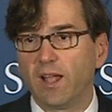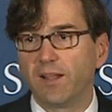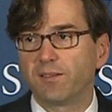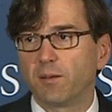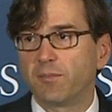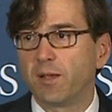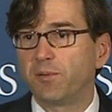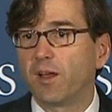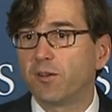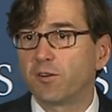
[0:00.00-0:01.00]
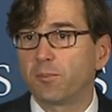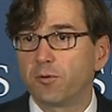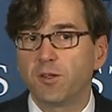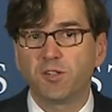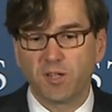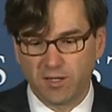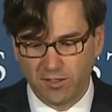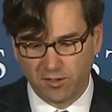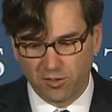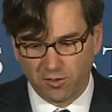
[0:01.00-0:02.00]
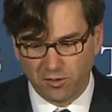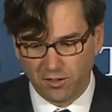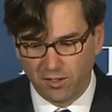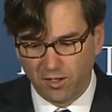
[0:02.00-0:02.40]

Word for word: and sometimes underappreciated goal